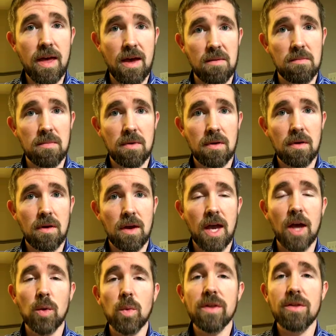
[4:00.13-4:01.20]
them?
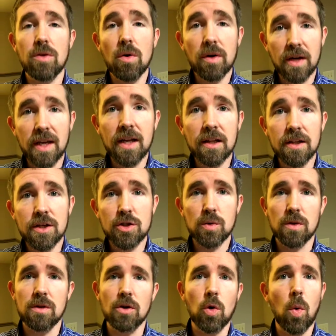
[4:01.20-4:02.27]
And with your English,
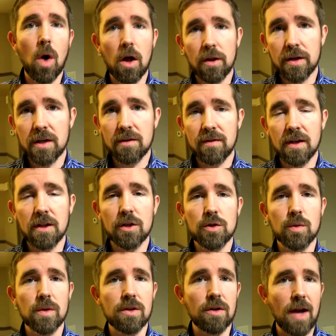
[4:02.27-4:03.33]
with the quality of
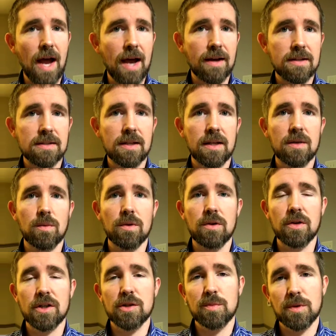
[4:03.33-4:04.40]
English, with your accent, with
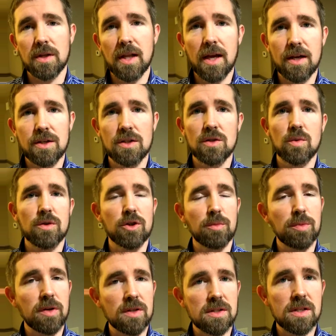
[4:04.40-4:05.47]
your explanations, with your
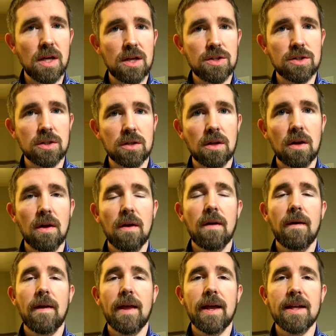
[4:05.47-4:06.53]
pronunciation,
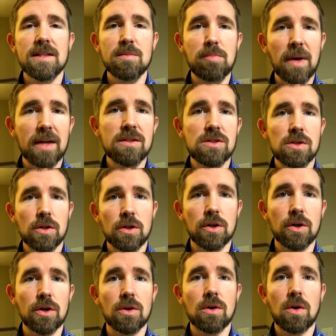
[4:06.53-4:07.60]
it's best to
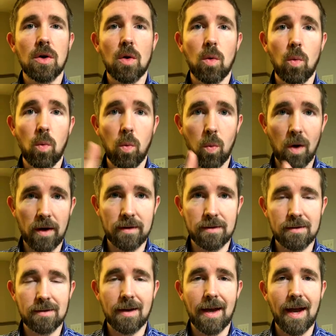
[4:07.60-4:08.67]
learn
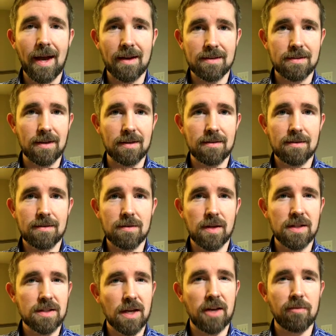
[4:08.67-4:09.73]
one accent. So
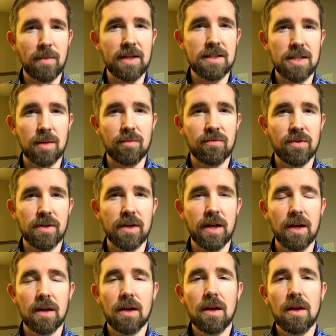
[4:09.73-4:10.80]
that's kind of my tip for the
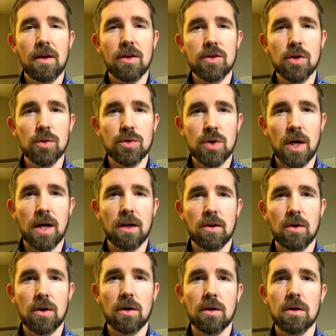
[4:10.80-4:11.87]
day. Don't try and
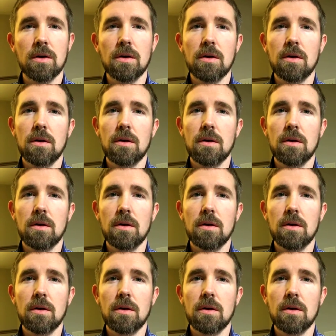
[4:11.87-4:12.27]
learn